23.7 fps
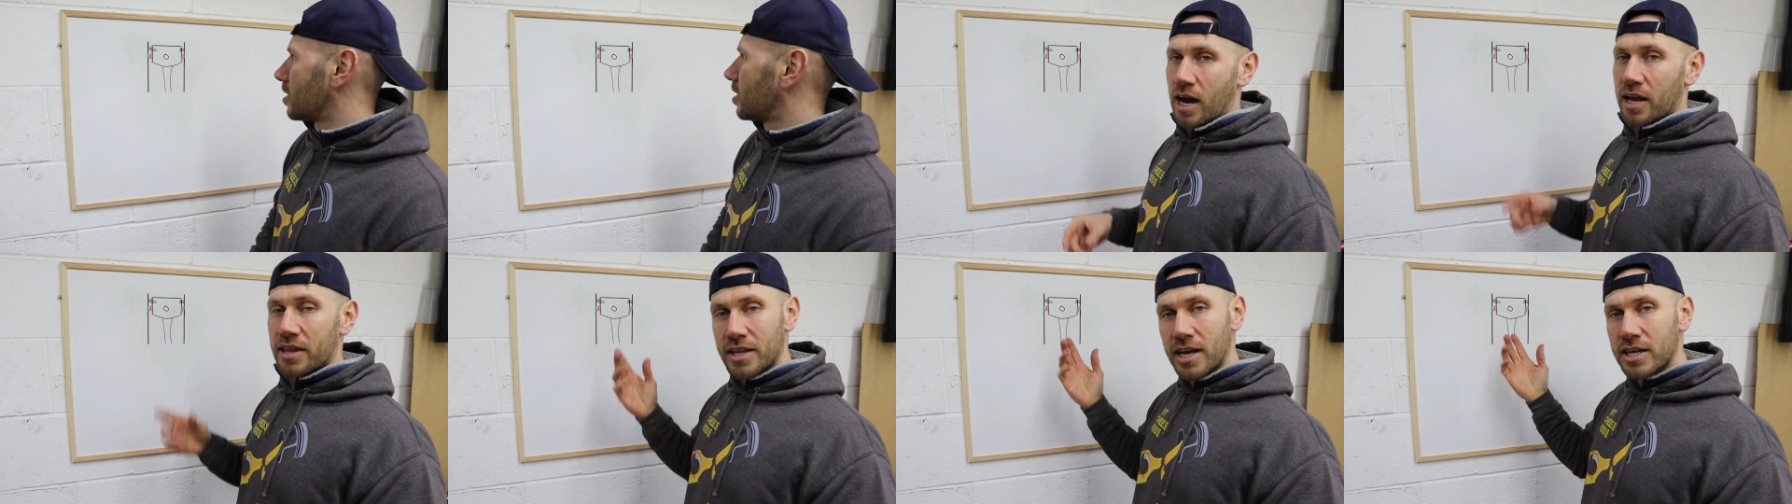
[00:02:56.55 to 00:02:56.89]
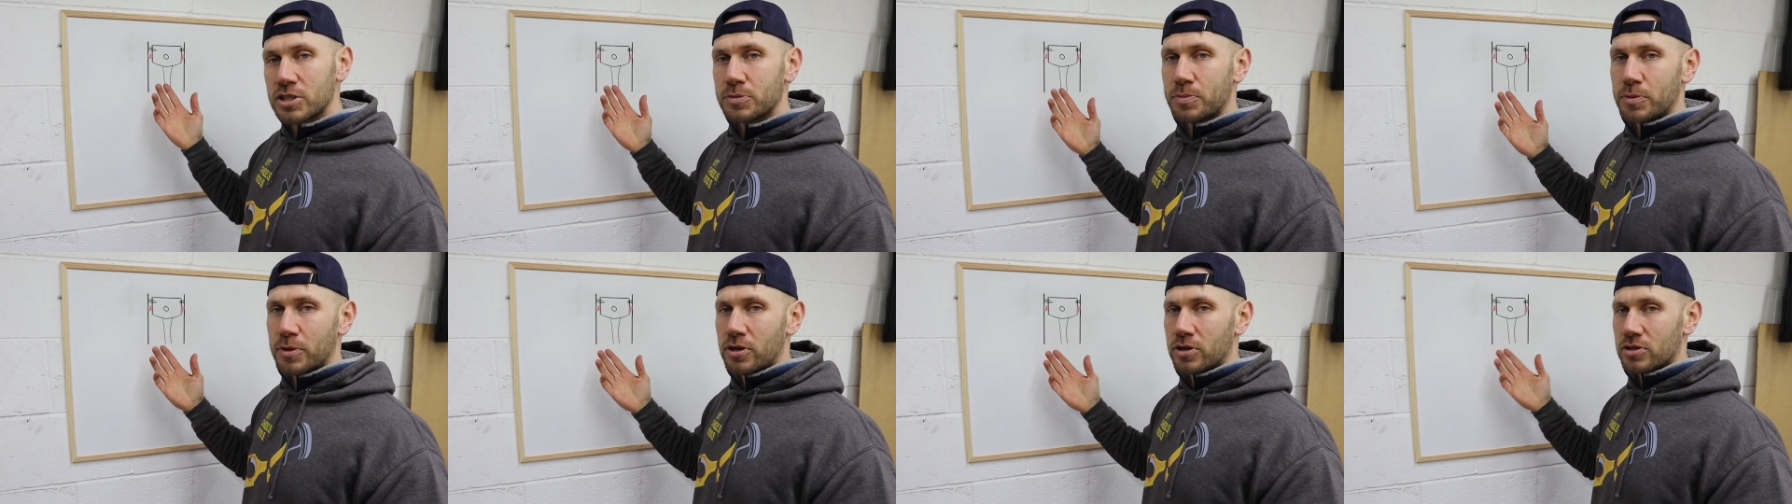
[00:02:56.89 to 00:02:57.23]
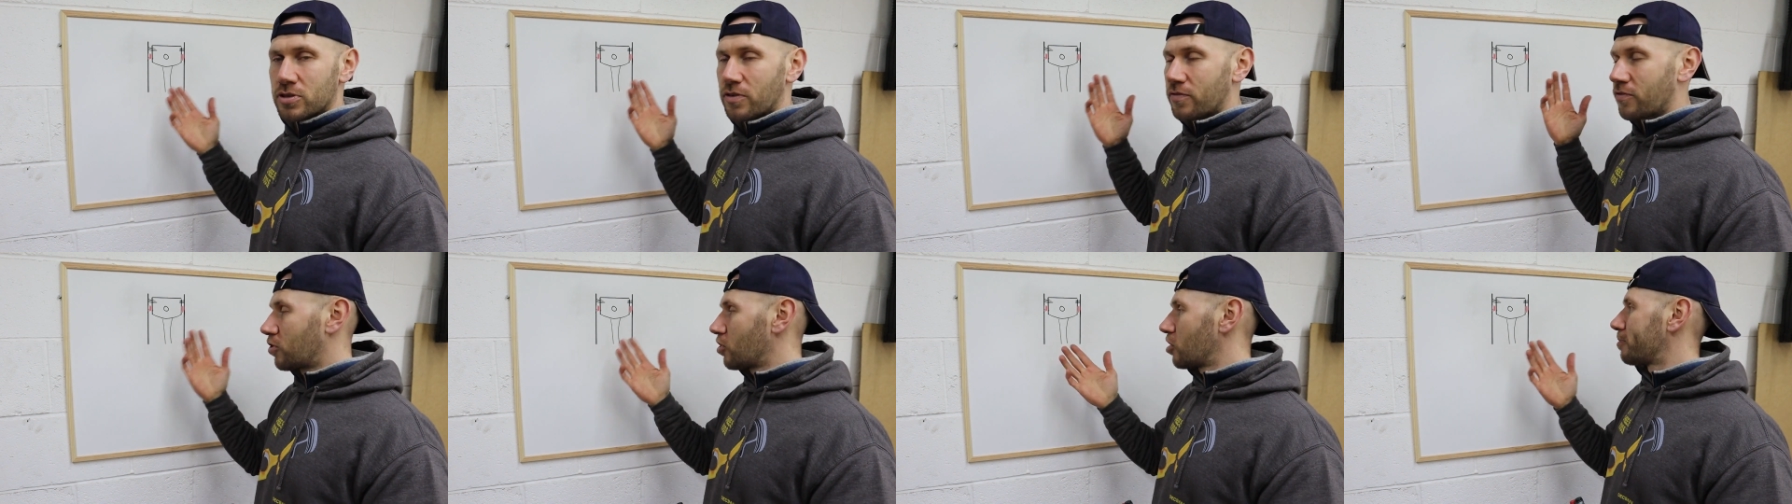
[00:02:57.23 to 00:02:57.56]
And that's
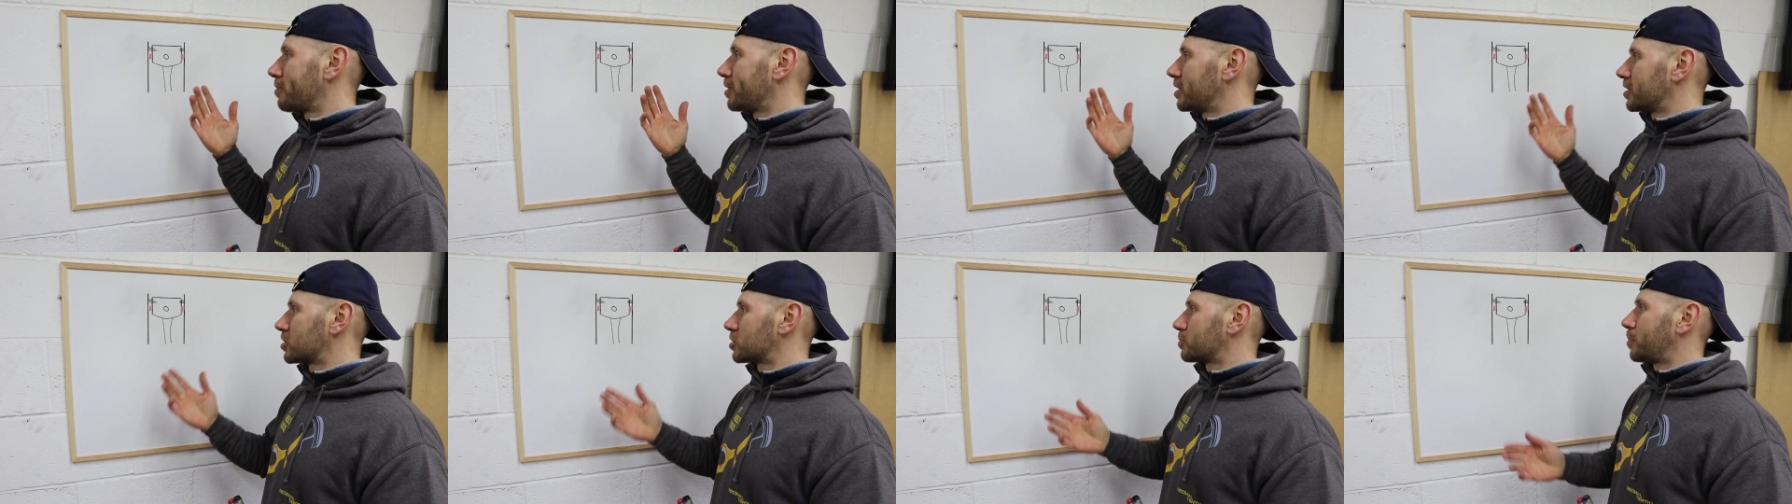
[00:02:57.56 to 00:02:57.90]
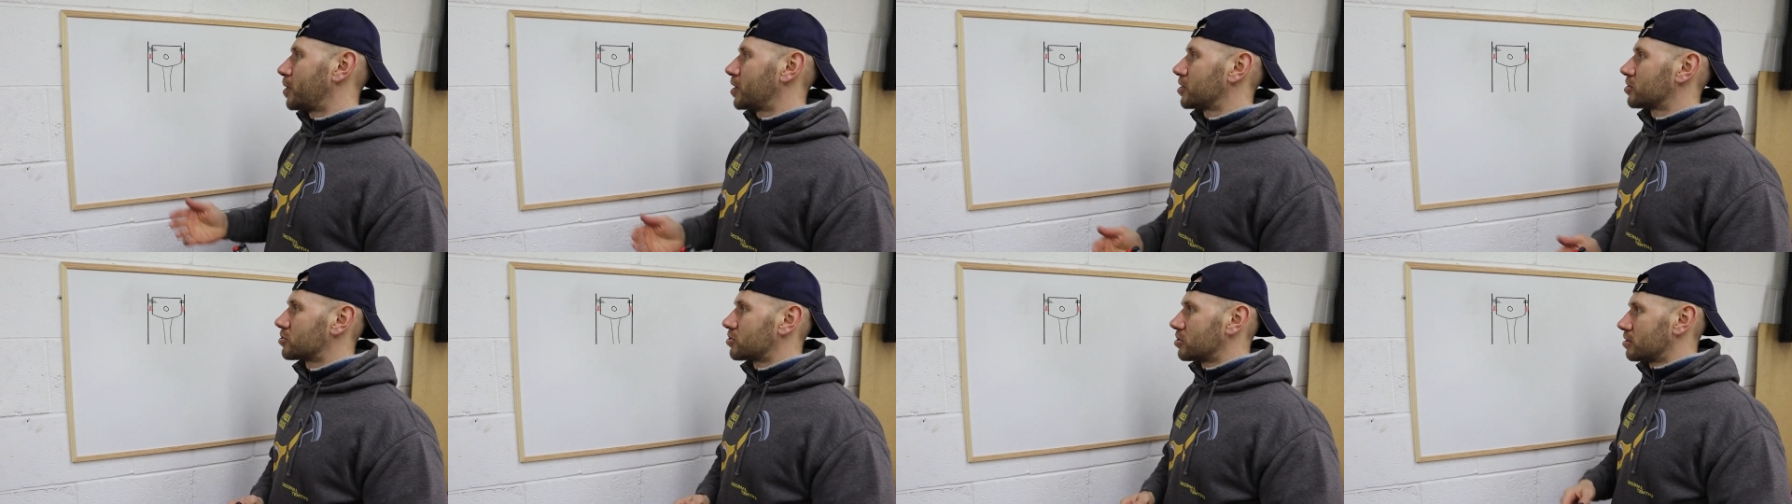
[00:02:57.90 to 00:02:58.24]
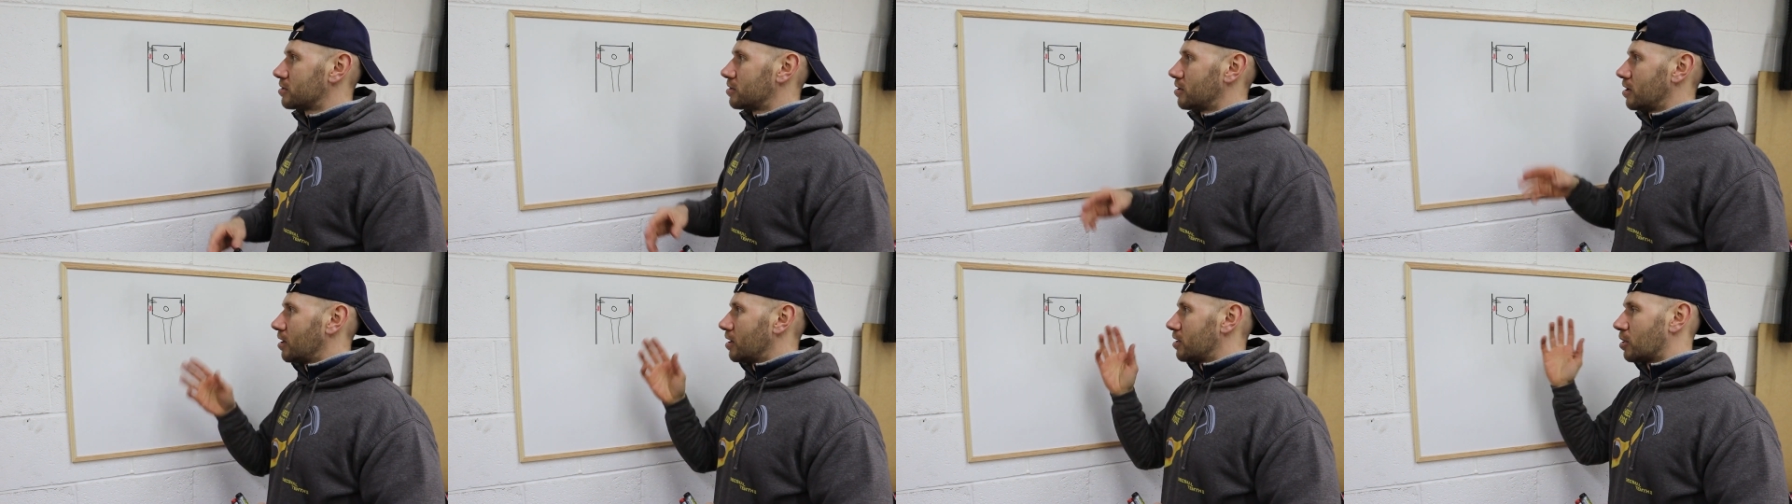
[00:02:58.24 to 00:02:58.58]
because of thermal
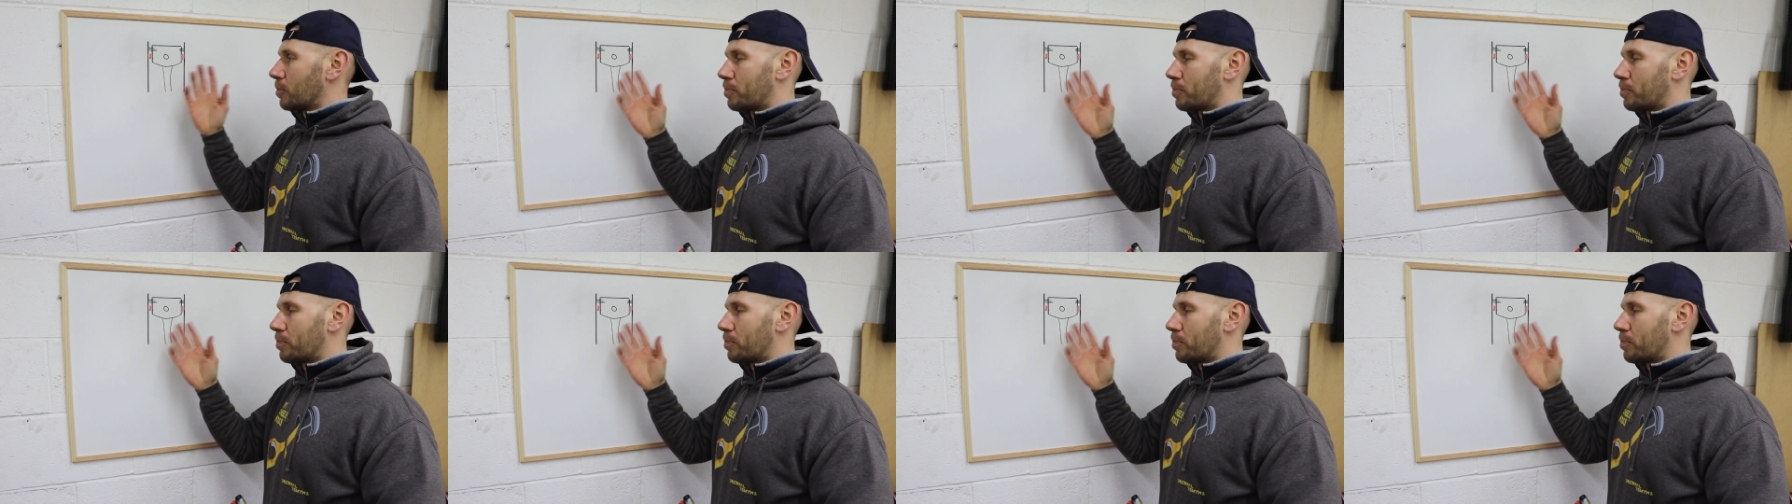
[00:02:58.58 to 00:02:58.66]
expansion.